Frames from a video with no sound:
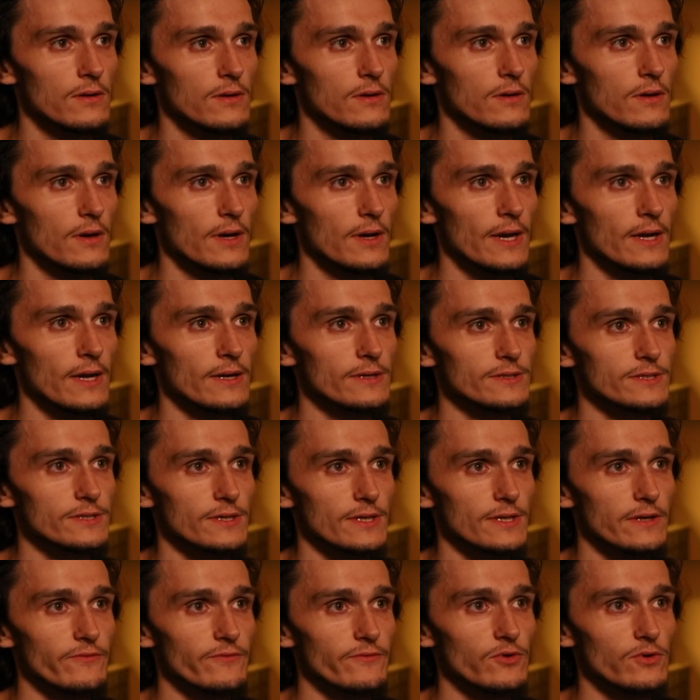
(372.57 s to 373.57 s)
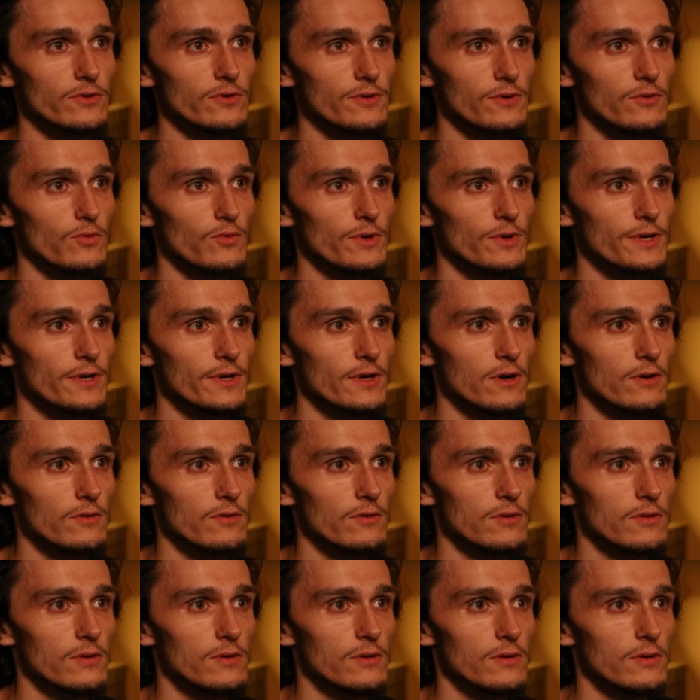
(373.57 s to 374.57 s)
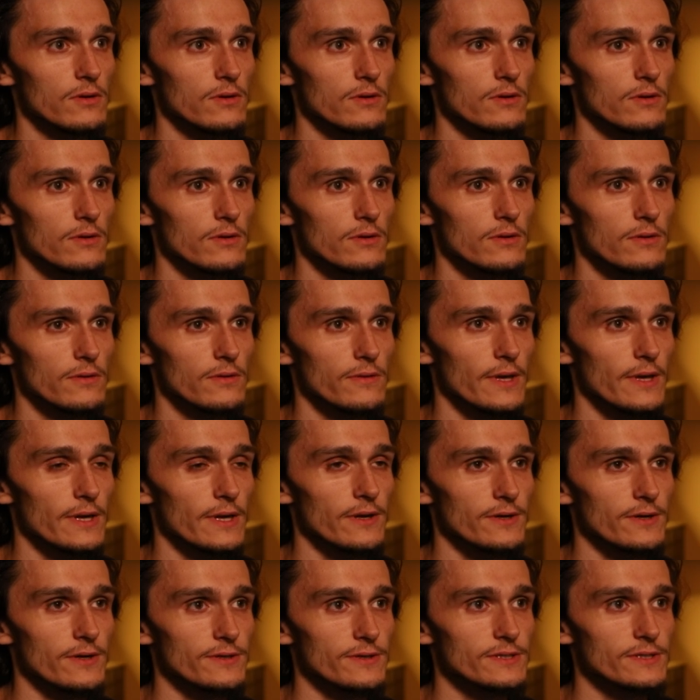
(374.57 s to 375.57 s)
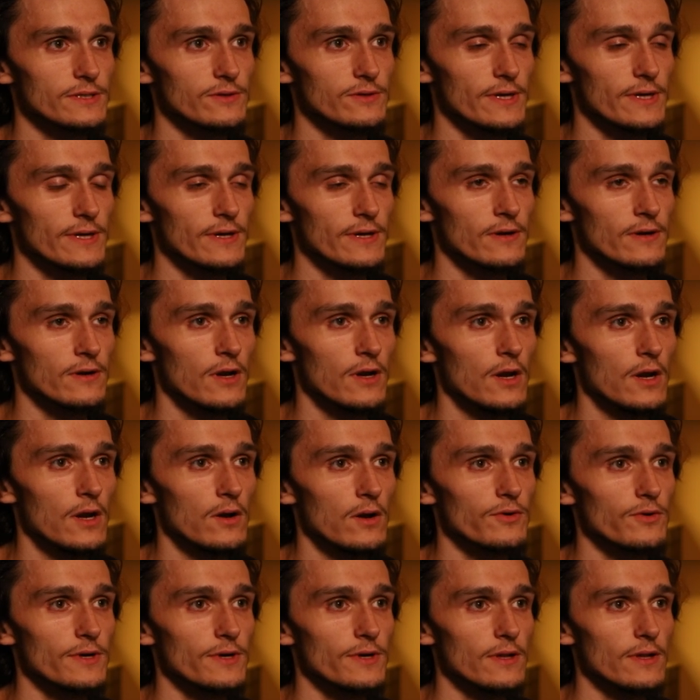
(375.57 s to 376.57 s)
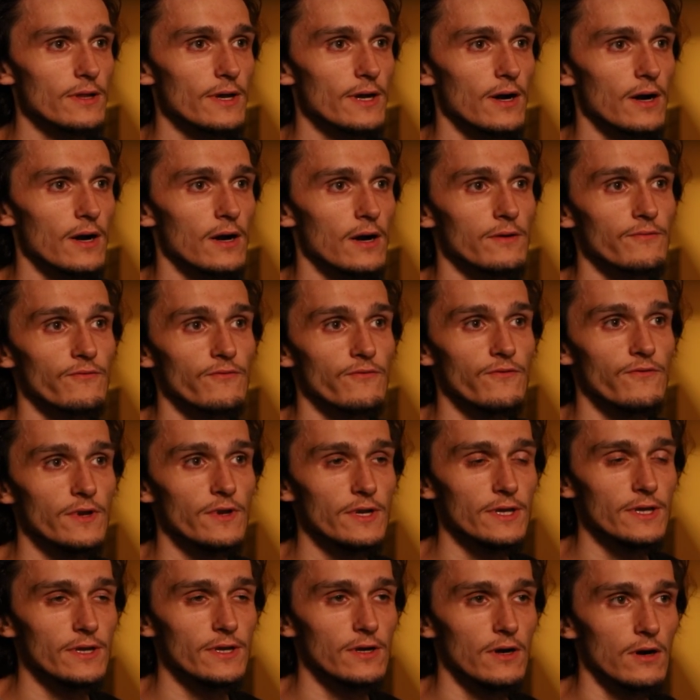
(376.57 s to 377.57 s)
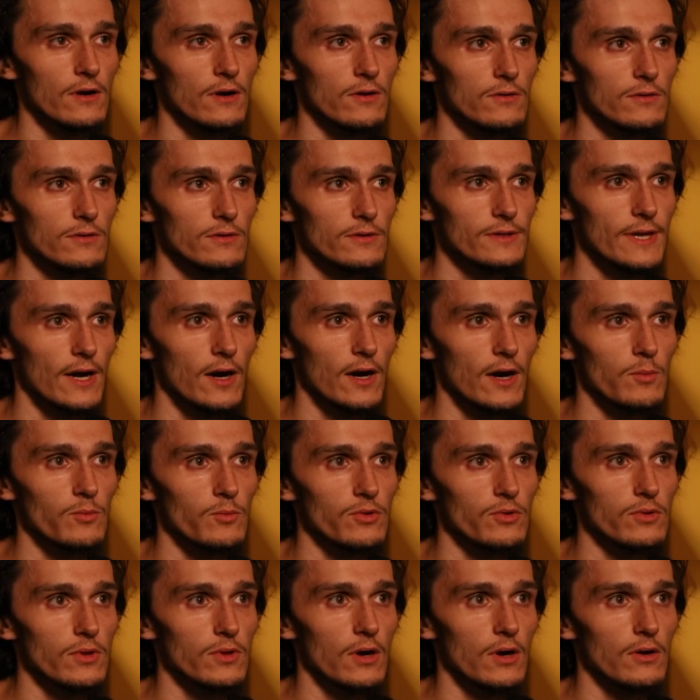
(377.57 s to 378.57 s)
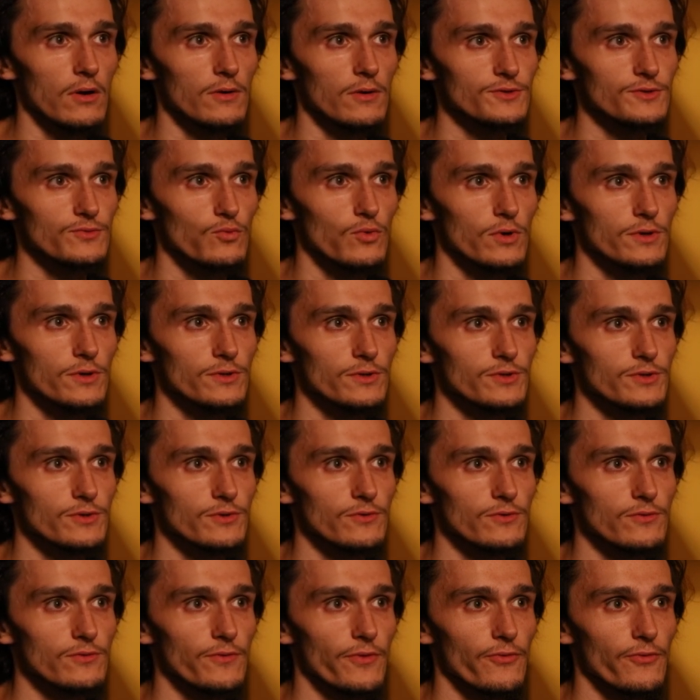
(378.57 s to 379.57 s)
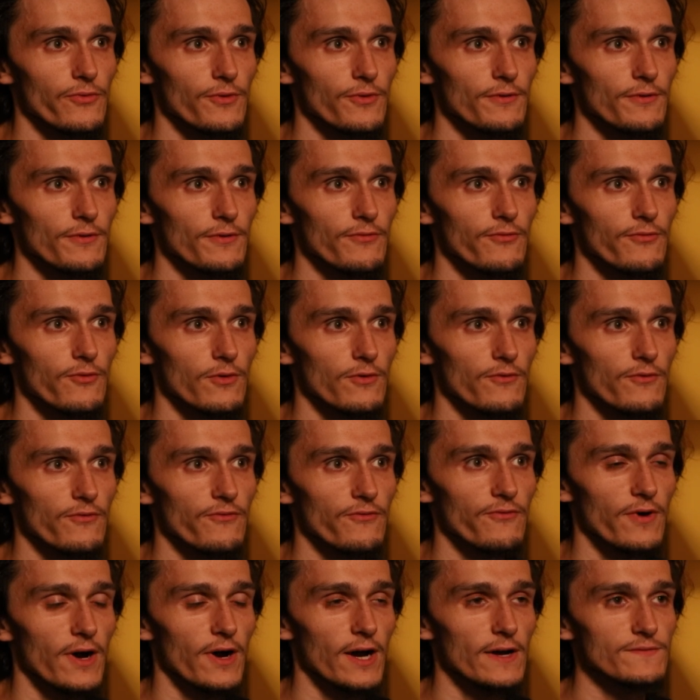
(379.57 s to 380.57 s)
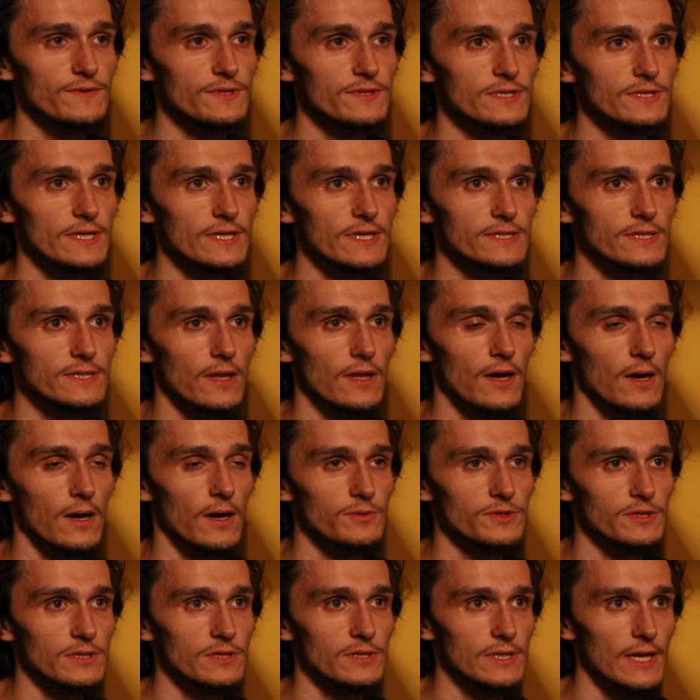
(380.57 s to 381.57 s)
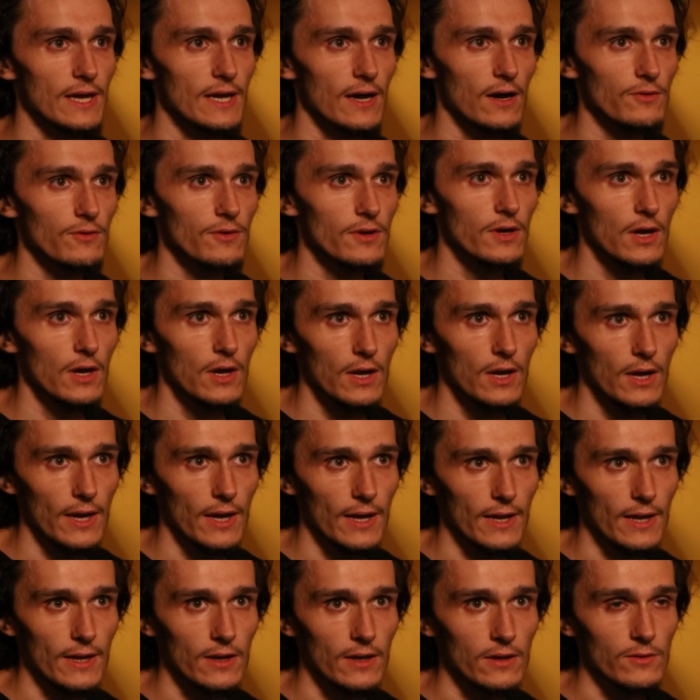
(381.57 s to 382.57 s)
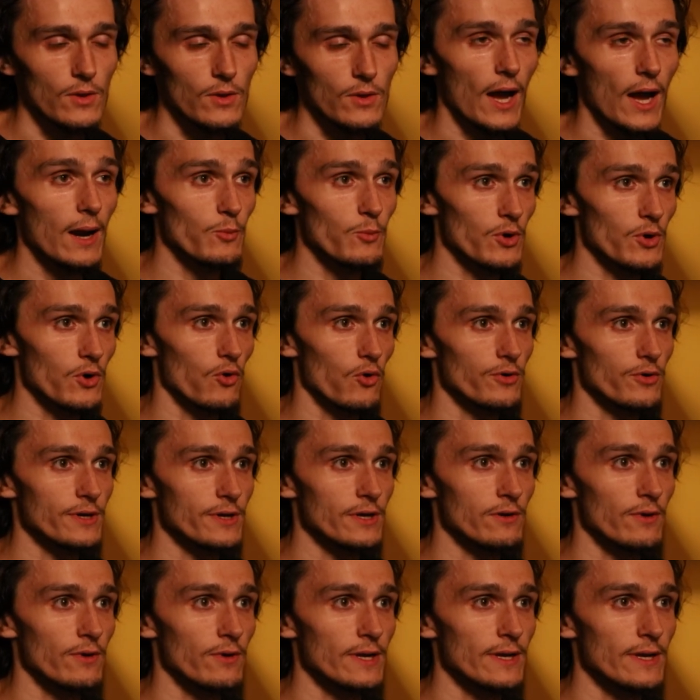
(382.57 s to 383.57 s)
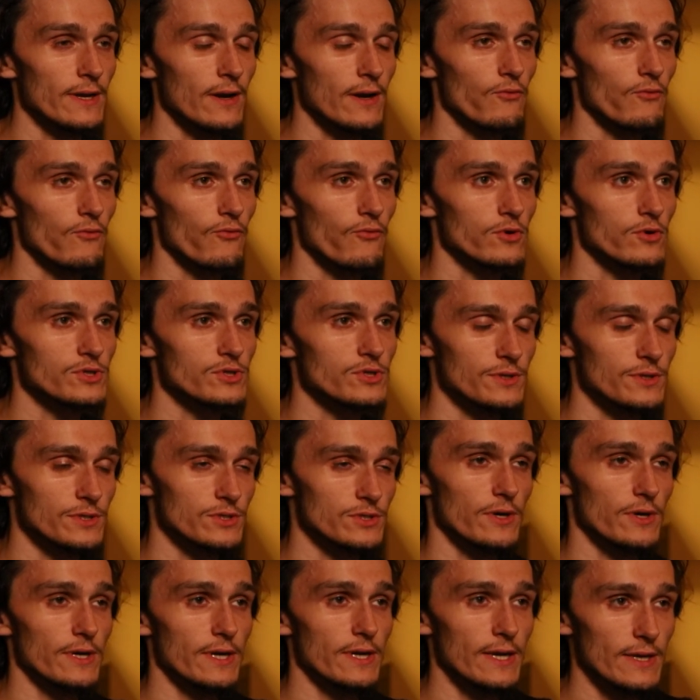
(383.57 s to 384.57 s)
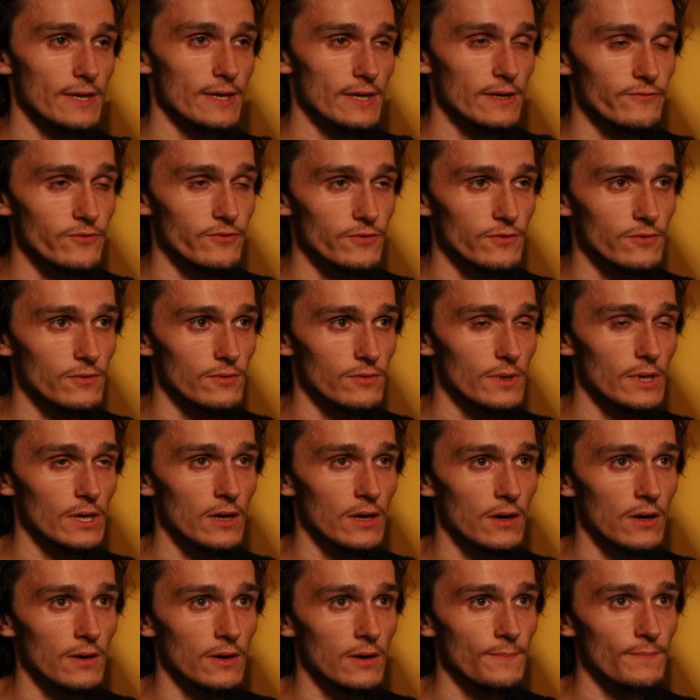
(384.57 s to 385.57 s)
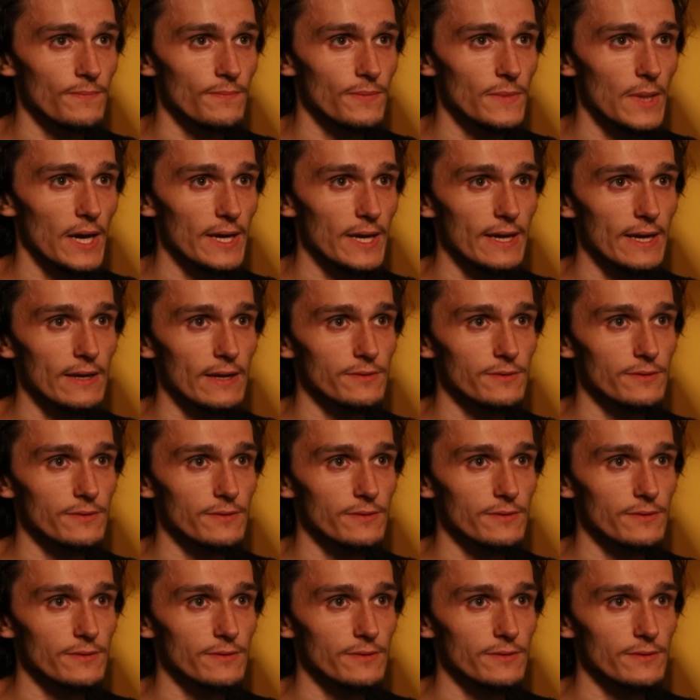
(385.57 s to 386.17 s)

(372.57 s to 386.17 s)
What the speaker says: and it's going to give you a little window that you're going to see right here. We're going to click on video down below. It's 1, 2, 3, 4, 5, 6th option down. And I'm recording right now, unfortunately, so I can't give you, I can't